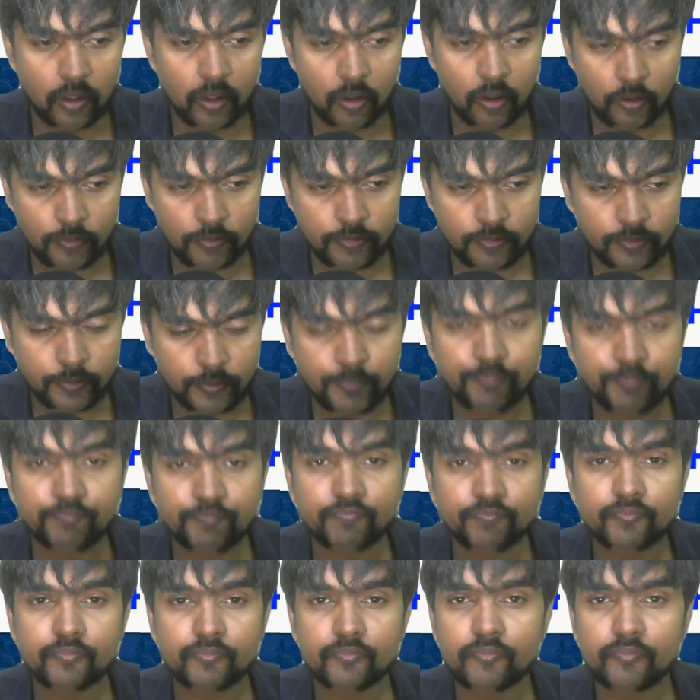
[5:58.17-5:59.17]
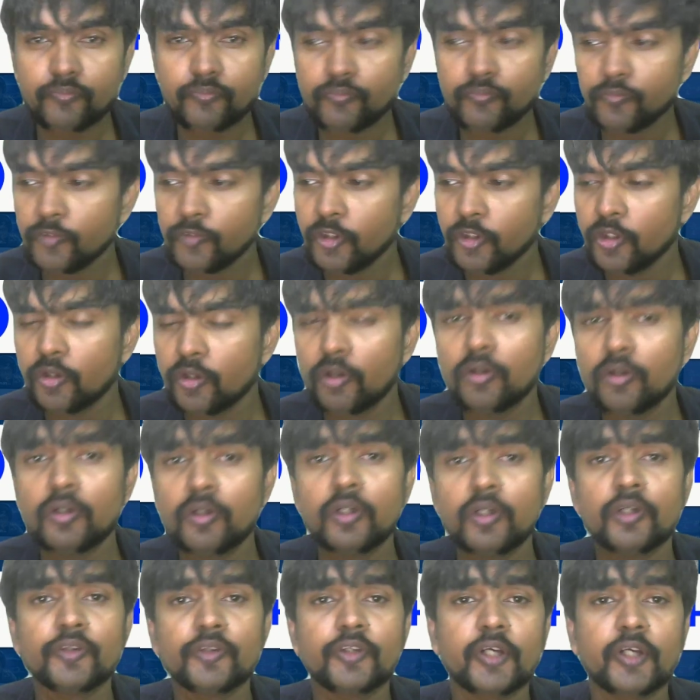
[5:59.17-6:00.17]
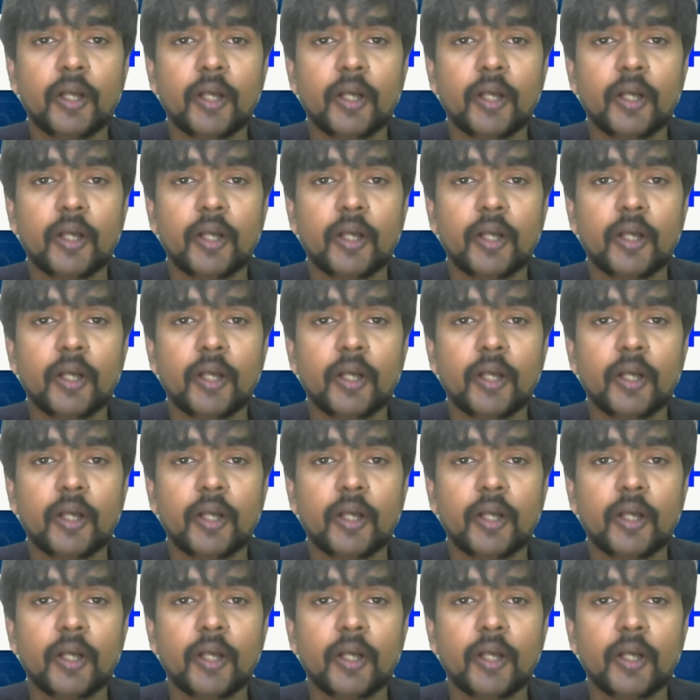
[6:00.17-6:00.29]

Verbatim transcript: of you know the